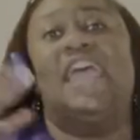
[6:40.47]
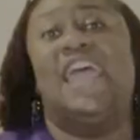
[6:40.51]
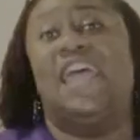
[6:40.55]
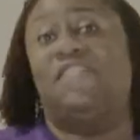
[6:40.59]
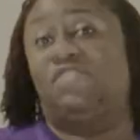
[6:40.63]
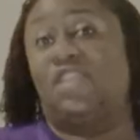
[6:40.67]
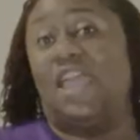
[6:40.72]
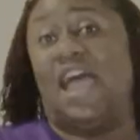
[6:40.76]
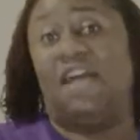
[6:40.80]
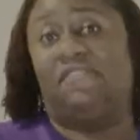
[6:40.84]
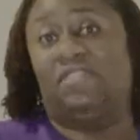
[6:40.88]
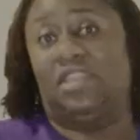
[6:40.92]

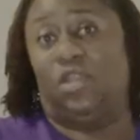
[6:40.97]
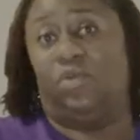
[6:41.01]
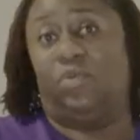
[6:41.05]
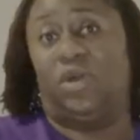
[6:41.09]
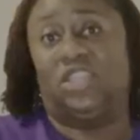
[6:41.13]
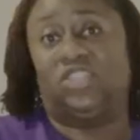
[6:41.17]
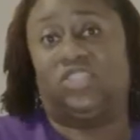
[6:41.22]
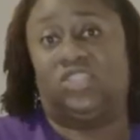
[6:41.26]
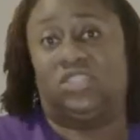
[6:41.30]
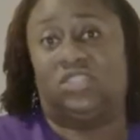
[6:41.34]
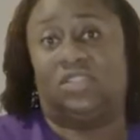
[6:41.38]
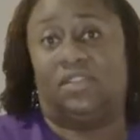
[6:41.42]
if you have any
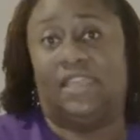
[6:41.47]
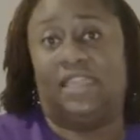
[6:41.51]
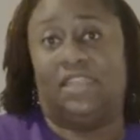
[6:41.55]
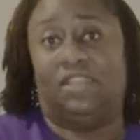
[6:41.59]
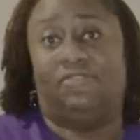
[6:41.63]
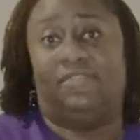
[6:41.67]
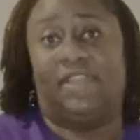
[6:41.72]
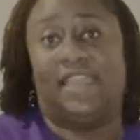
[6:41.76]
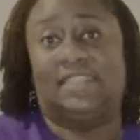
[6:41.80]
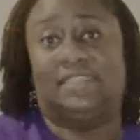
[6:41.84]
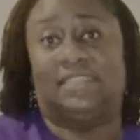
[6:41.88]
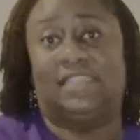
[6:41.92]
questions on
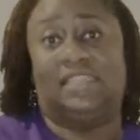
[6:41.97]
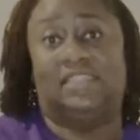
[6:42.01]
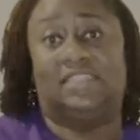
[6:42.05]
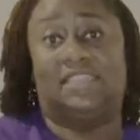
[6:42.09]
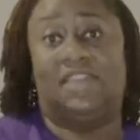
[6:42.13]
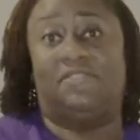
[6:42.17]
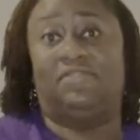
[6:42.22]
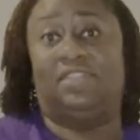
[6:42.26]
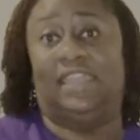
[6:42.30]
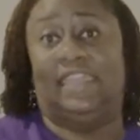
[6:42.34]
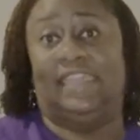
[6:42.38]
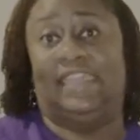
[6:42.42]
interfacing,
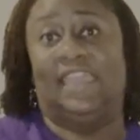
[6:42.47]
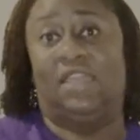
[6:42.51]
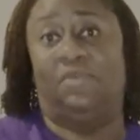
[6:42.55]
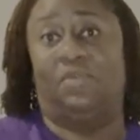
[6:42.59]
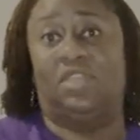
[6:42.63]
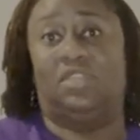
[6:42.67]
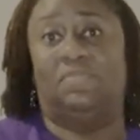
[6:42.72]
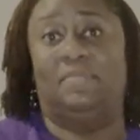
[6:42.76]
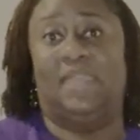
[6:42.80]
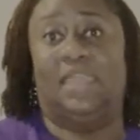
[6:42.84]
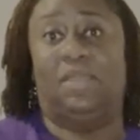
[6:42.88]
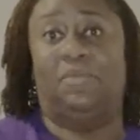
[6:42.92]
definitely get
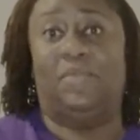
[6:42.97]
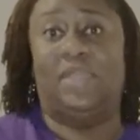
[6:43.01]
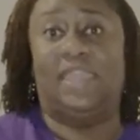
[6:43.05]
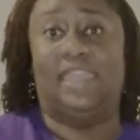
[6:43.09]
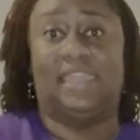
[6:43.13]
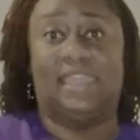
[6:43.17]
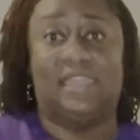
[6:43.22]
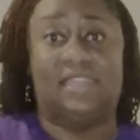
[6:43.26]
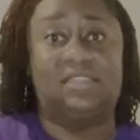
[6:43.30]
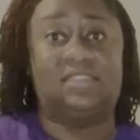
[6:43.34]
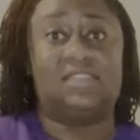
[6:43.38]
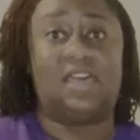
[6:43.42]
with me and we
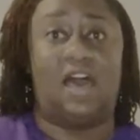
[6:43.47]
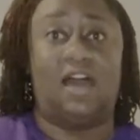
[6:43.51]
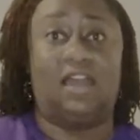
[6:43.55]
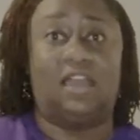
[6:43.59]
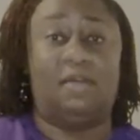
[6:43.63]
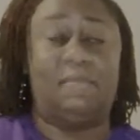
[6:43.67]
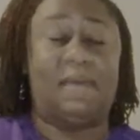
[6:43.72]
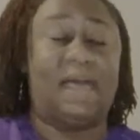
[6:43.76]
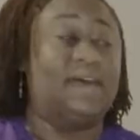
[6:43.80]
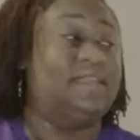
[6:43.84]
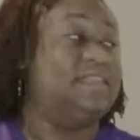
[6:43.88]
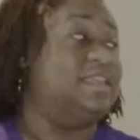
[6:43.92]
can
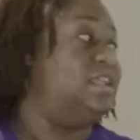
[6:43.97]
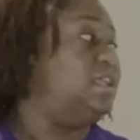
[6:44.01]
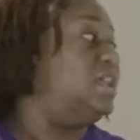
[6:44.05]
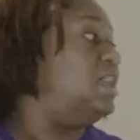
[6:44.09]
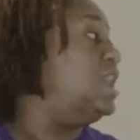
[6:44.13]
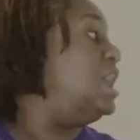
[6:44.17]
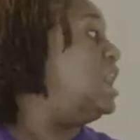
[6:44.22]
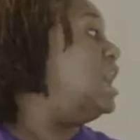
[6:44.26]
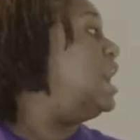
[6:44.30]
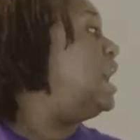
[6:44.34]
talk about it.